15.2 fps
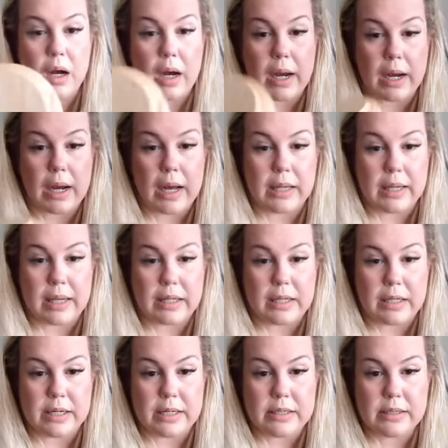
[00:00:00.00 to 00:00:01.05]
I got like
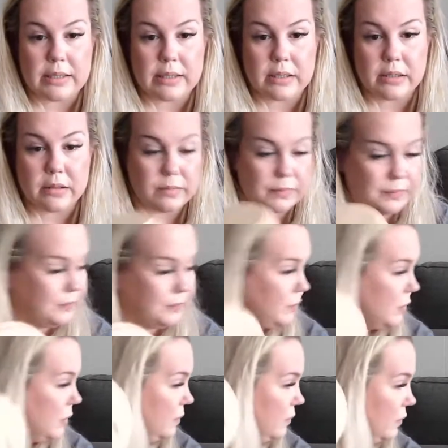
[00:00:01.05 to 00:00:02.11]
this.
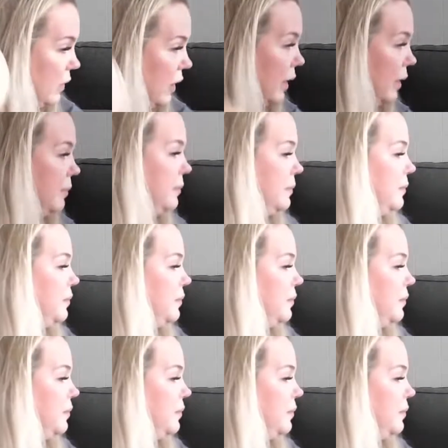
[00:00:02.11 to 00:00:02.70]
Okay.